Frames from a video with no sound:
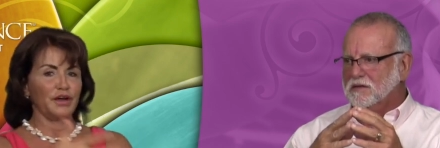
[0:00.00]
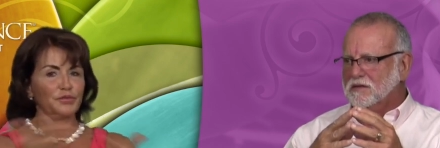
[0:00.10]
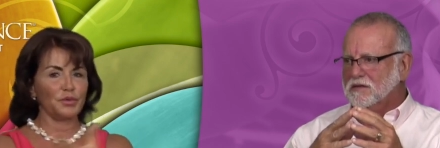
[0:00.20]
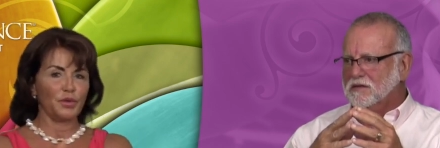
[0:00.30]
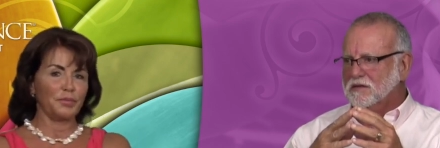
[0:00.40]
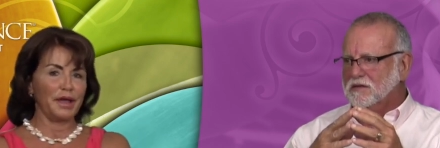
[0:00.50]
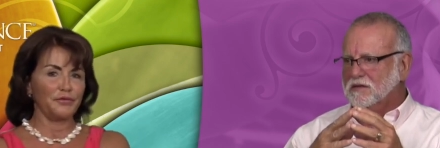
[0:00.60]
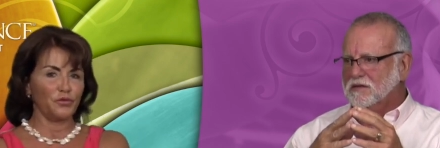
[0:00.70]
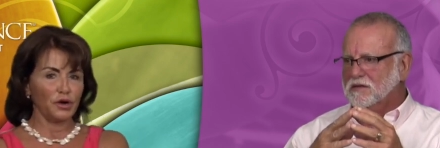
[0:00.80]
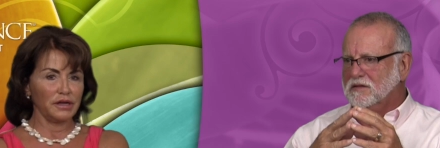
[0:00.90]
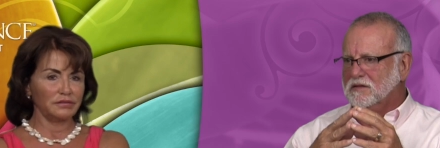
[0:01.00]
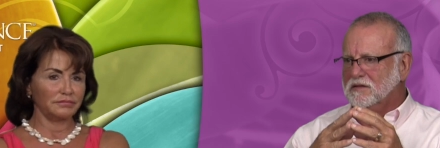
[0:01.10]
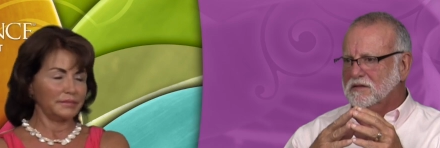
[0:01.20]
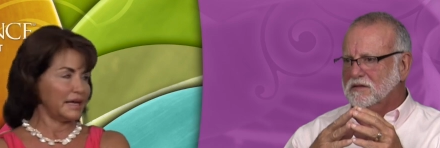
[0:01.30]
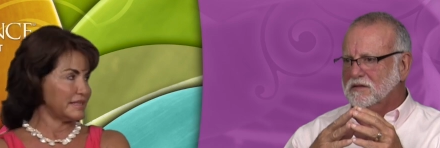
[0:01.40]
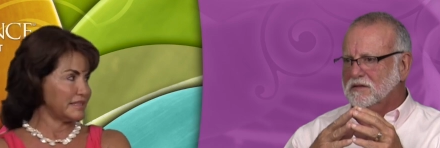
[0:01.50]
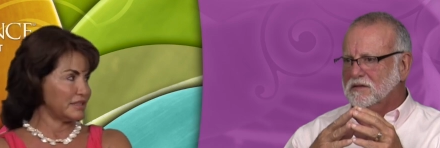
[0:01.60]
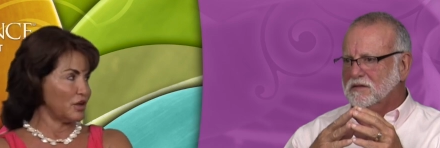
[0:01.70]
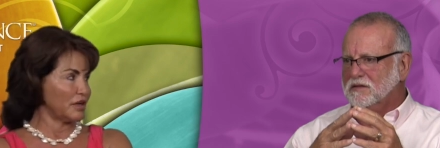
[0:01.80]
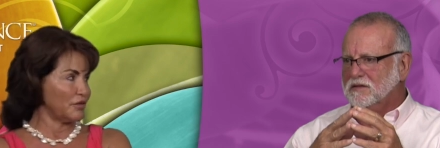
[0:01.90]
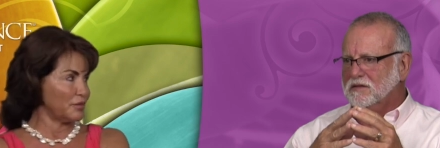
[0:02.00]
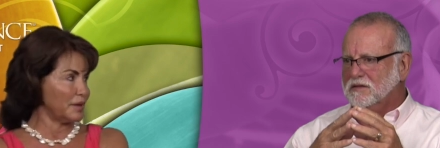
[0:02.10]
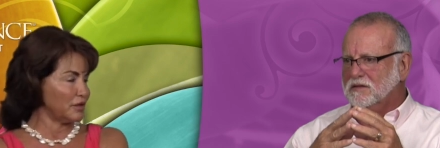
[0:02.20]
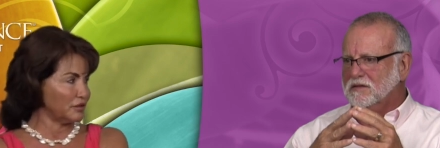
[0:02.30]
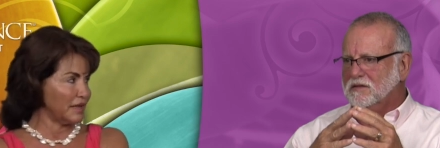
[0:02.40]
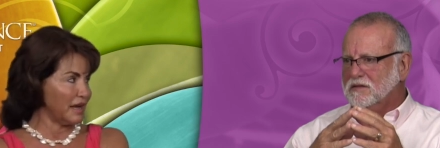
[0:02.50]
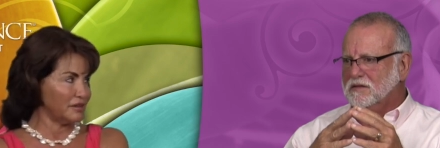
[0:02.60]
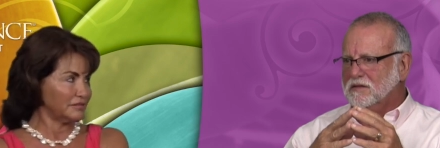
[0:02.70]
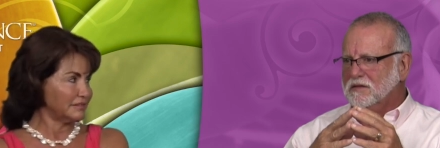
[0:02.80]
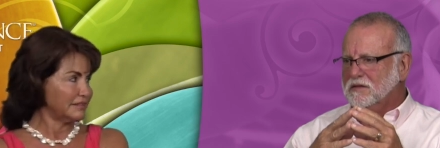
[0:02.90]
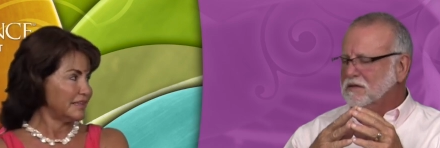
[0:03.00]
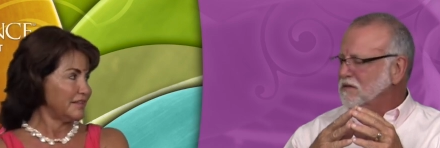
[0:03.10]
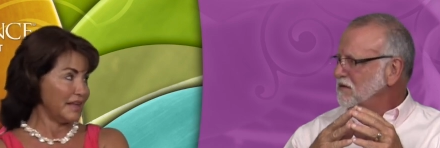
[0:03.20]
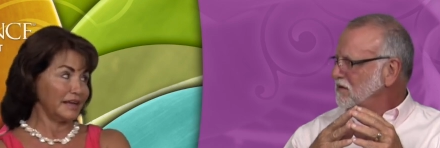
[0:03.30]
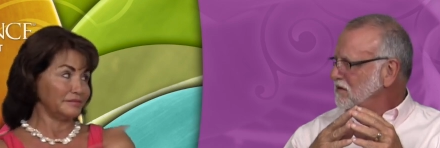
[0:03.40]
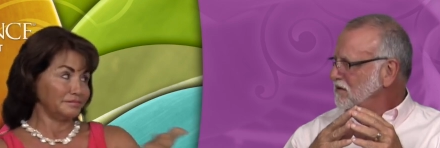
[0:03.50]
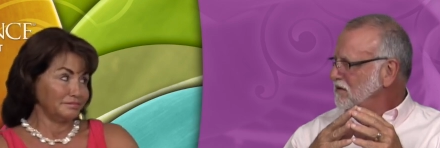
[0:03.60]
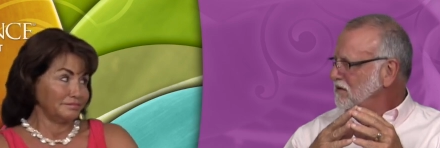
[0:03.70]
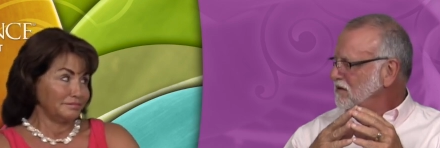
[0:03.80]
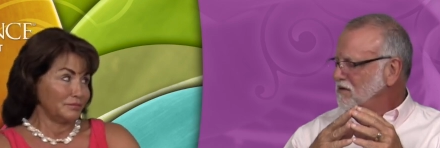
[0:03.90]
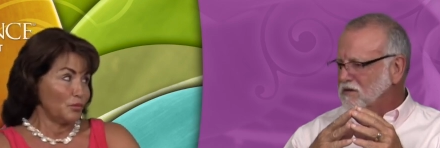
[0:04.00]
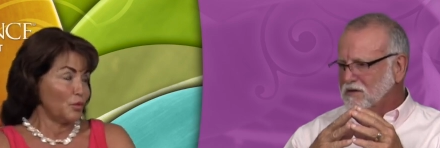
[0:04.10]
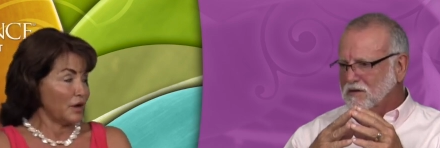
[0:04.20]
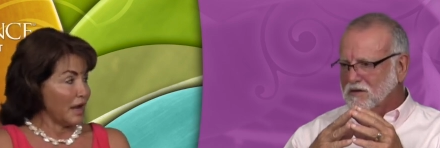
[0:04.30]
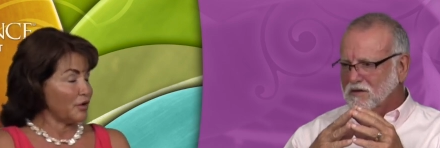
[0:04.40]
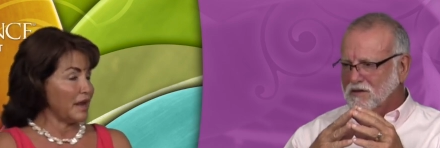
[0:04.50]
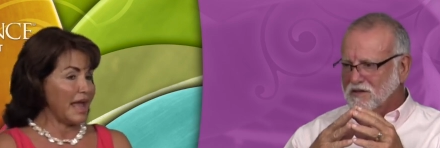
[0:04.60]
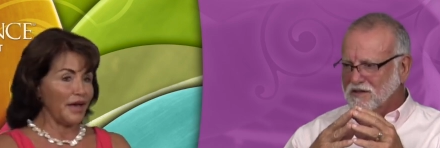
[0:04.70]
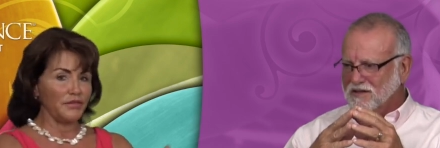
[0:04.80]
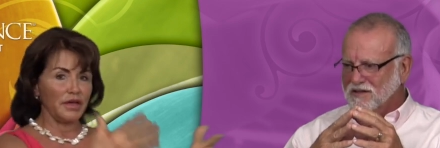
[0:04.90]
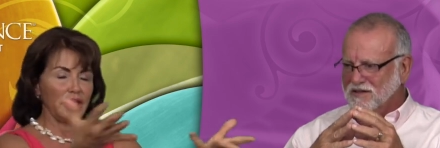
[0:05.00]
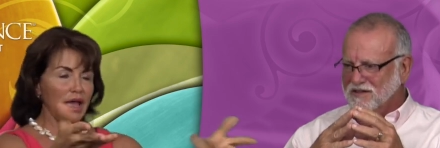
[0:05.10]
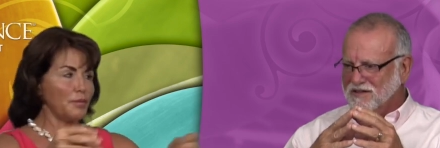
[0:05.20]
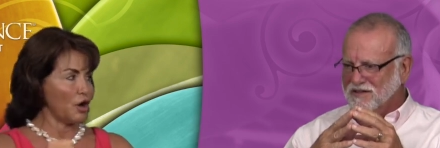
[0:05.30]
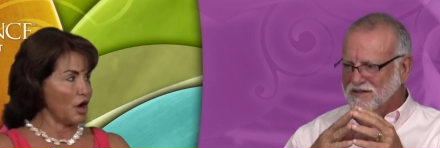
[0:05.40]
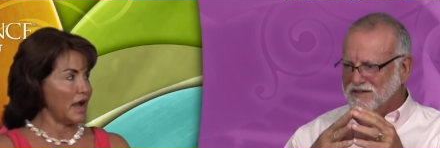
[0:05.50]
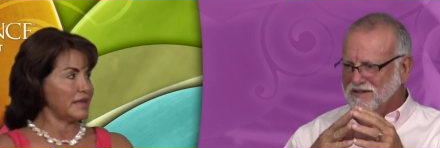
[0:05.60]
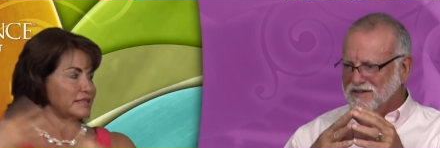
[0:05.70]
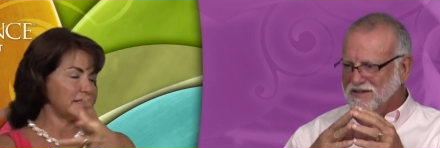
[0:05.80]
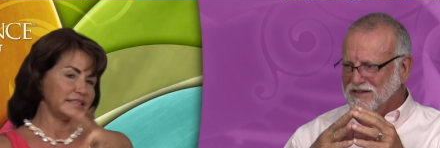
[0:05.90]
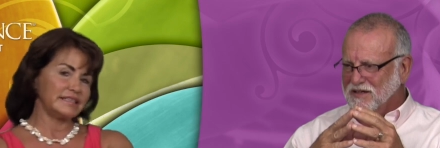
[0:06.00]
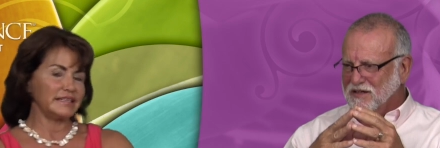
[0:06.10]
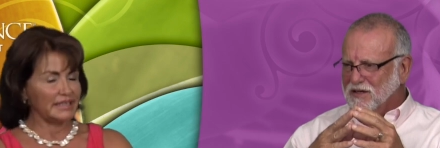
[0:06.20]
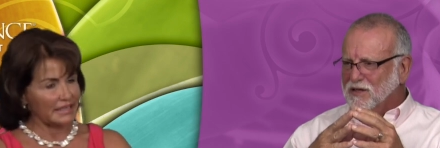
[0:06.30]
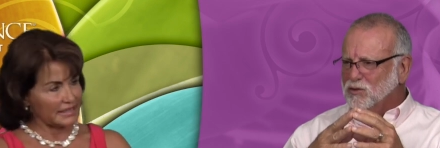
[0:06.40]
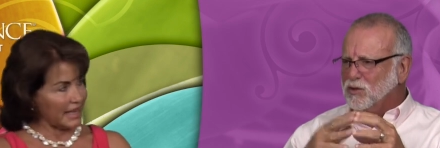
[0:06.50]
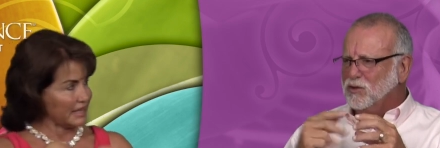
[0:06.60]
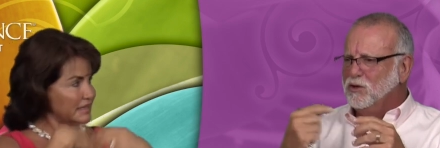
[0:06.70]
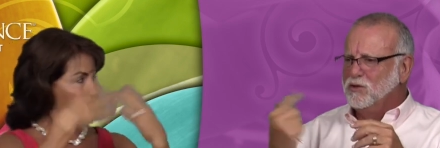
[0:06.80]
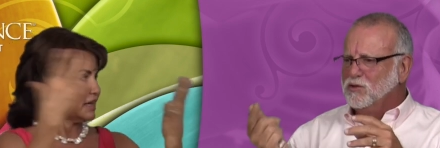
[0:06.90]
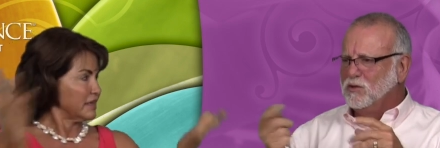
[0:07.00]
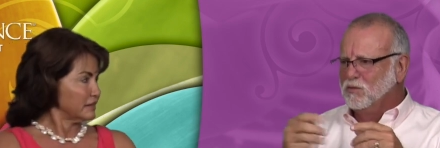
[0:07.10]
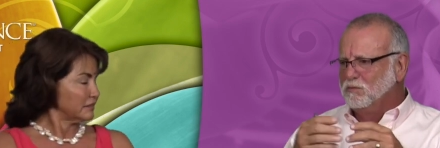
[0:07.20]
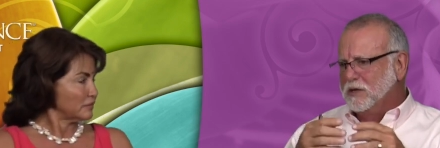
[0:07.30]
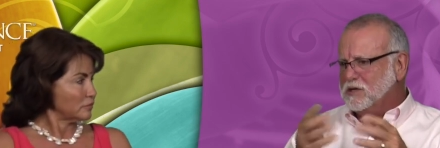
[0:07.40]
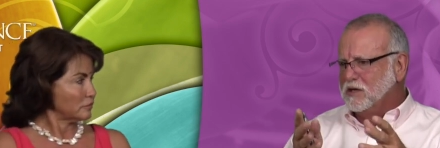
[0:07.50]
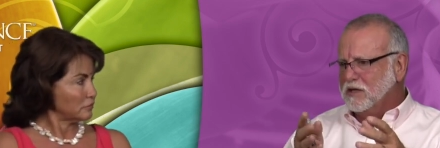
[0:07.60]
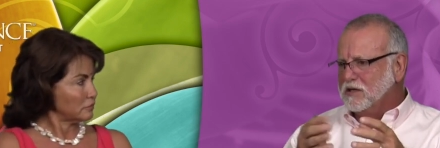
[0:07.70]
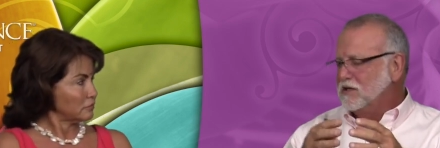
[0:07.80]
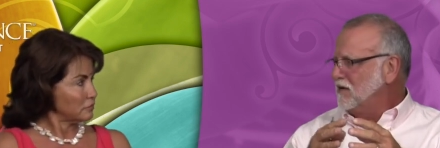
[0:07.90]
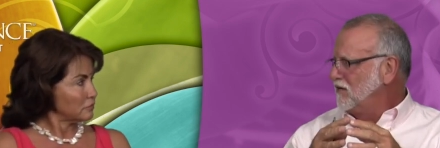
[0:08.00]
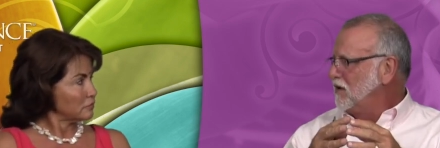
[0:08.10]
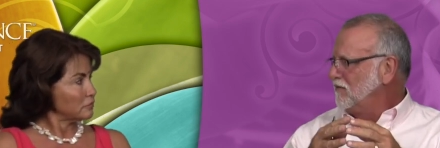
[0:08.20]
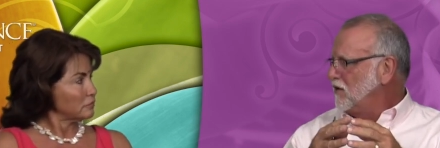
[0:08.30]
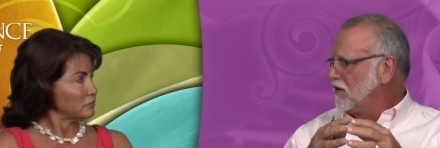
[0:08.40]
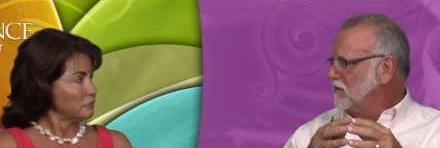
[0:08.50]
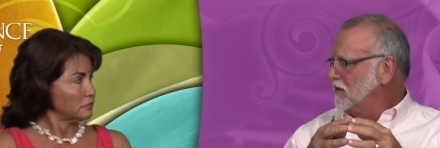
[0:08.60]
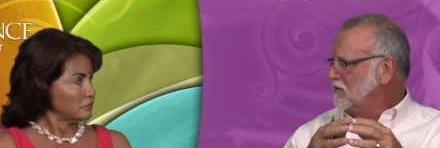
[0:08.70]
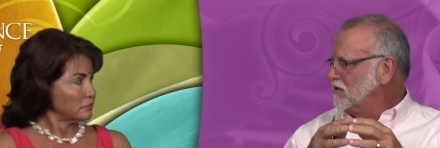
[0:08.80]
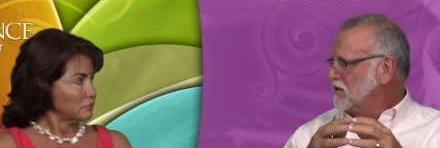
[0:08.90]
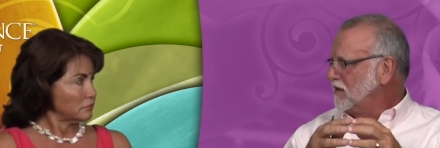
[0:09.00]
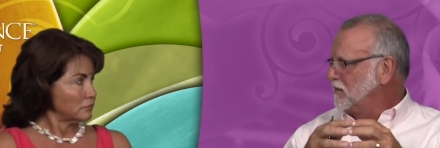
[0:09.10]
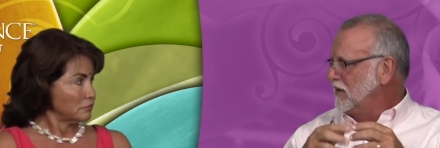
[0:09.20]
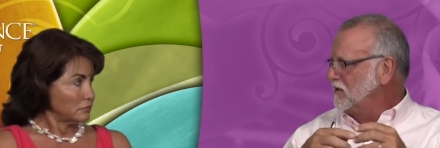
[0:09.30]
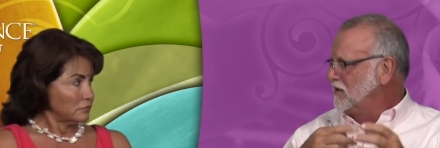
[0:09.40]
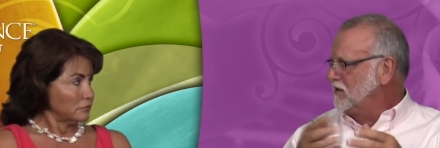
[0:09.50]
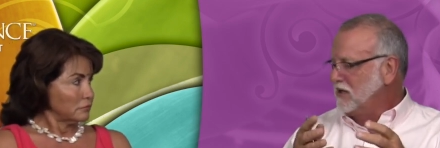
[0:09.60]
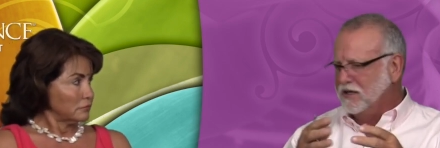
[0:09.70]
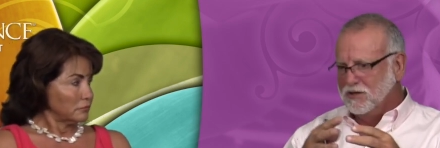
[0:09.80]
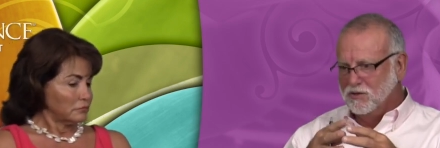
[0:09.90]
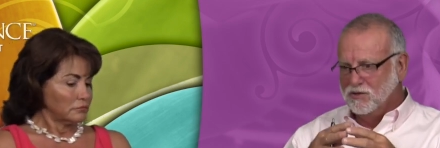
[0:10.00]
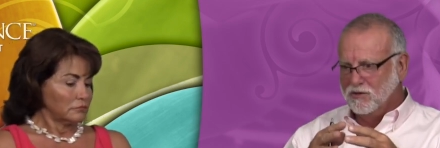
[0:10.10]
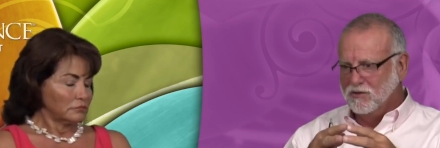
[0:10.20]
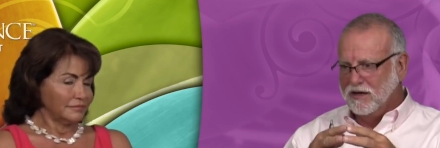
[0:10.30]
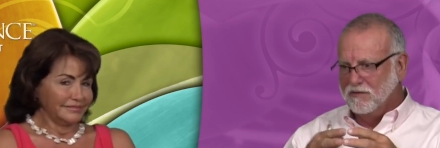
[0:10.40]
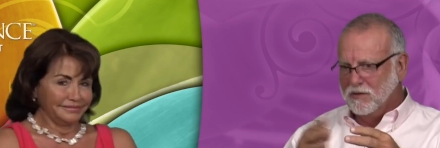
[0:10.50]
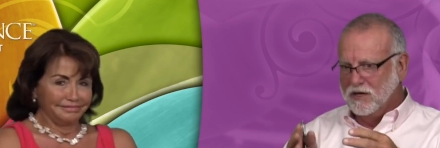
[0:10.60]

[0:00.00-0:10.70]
Speaker 1: government won't pay for it, because it's all governmental now. Then we're not going to have
Speaker 2: MRIs, CT scans. So you're using basically a tough love argument, just like parenting teenagers. You know, you have